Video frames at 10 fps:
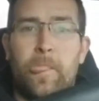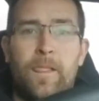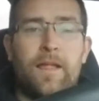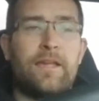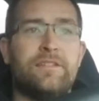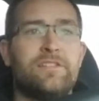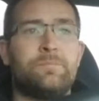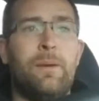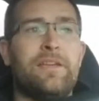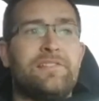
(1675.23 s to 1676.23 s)
Like, it
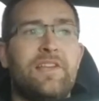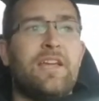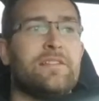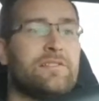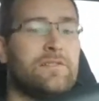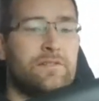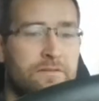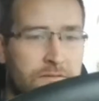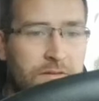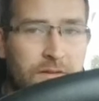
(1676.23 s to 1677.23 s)
just makes sense.
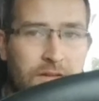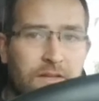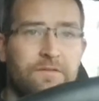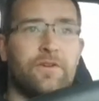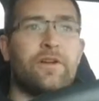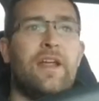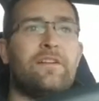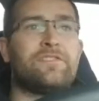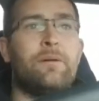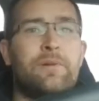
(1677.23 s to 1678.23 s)
If you're gonna
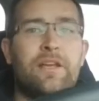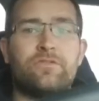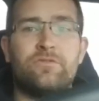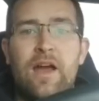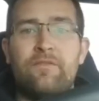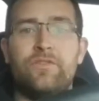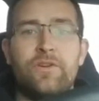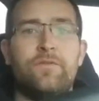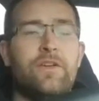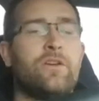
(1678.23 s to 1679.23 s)
have somebody else driving
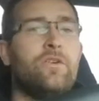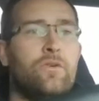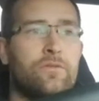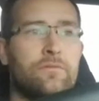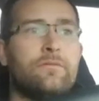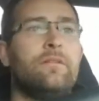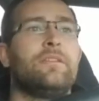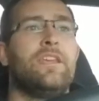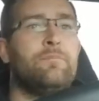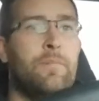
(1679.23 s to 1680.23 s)
your vehicle,
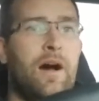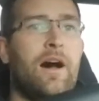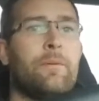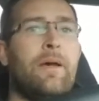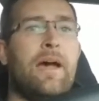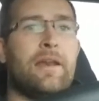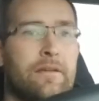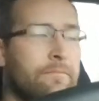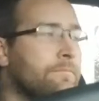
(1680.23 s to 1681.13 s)
give them an automatic.